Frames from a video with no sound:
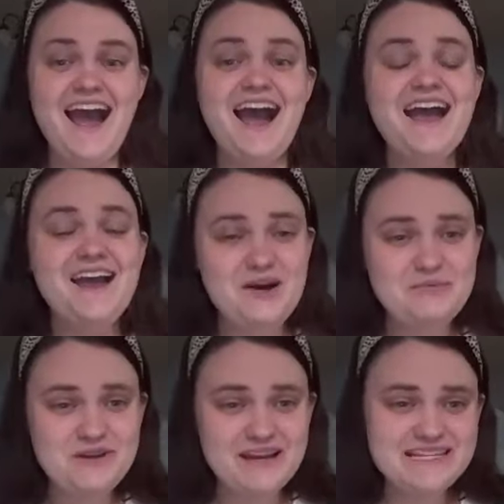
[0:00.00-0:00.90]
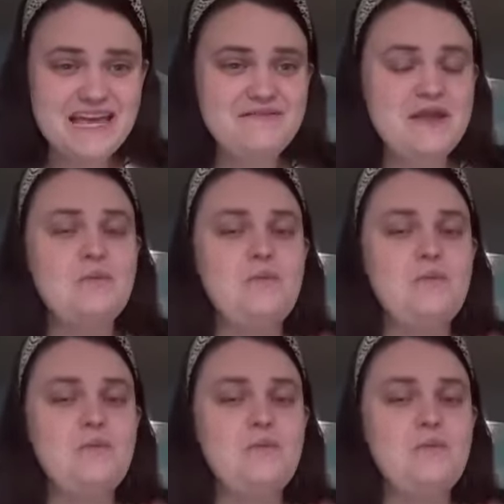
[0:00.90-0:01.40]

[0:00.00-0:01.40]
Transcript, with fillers: I hope you guys have a